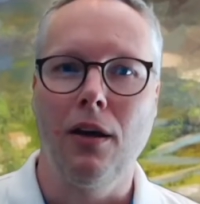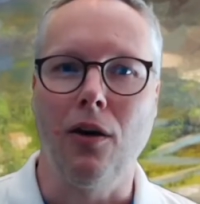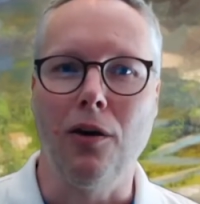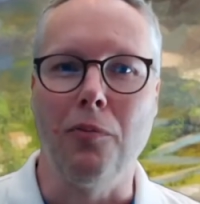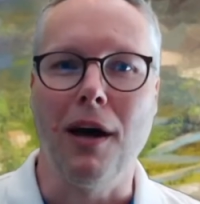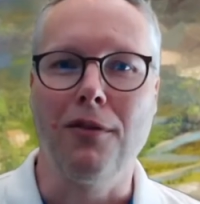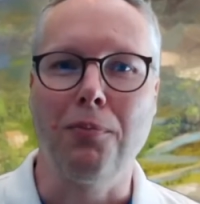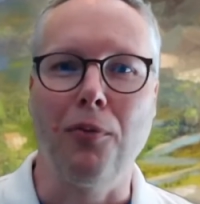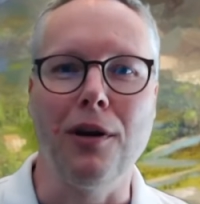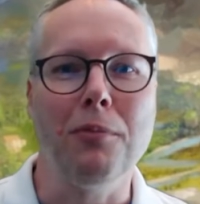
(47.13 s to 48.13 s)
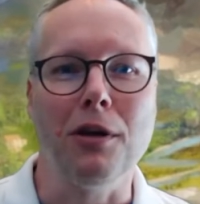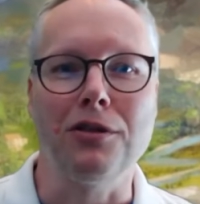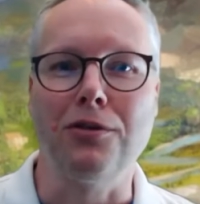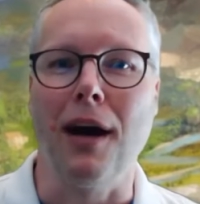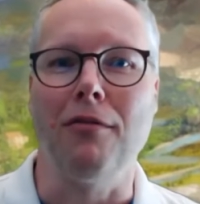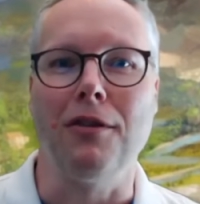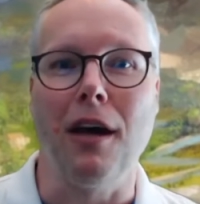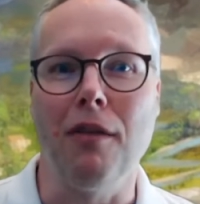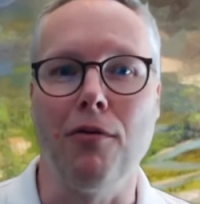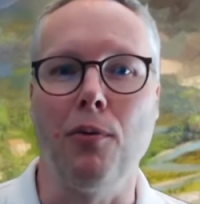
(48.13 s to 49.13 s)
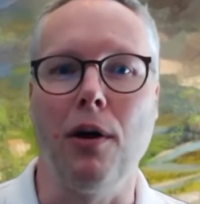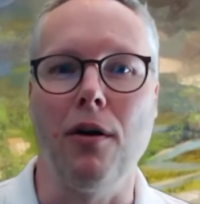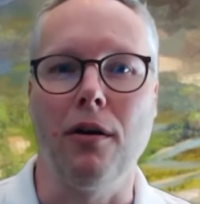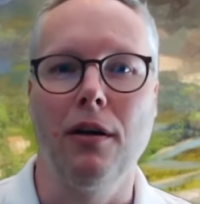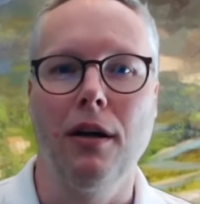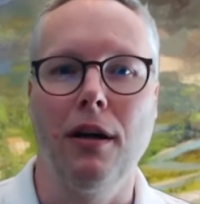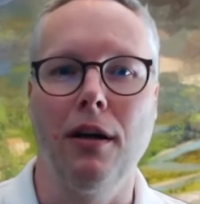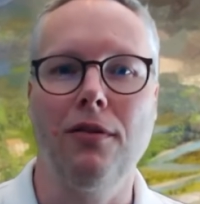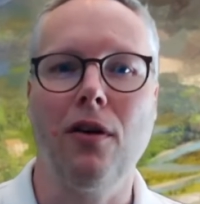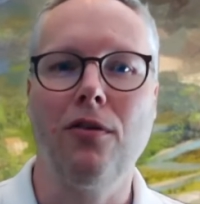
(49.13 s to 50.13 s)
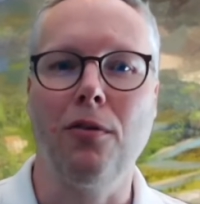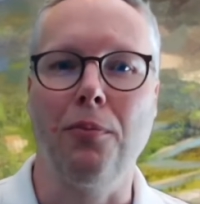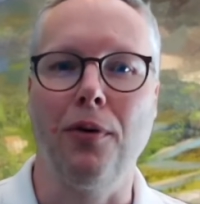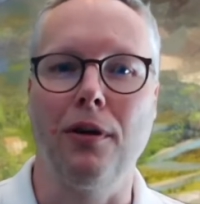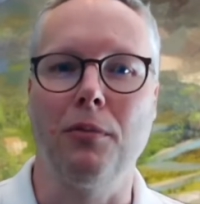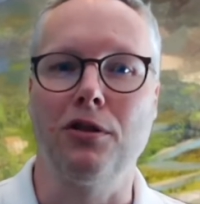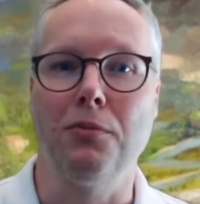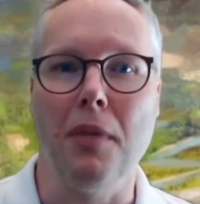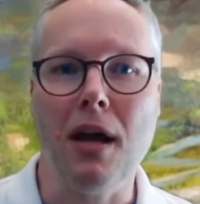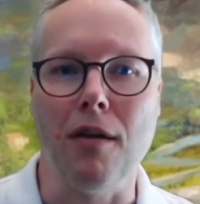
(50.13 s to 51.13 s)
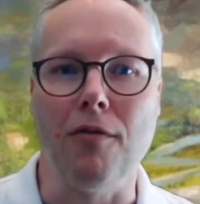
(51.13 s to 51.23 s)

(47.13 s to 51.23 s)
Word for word: Gollum has pretty much traveled everywhere. He's also pretty much met